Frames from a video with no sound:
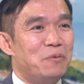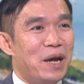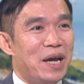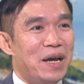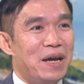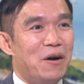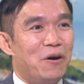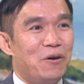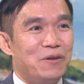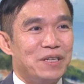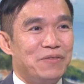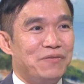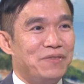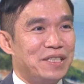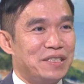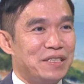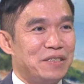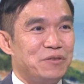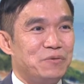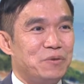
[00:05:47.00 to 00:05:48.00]
all the
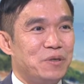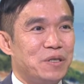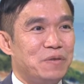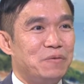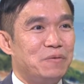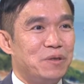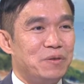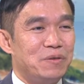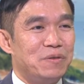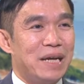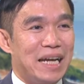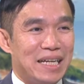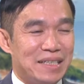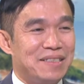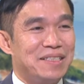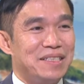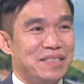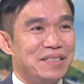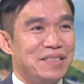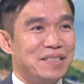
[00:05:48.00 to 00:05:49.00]
investors will
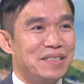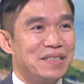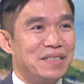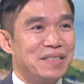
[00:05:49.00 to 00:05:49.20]
exit.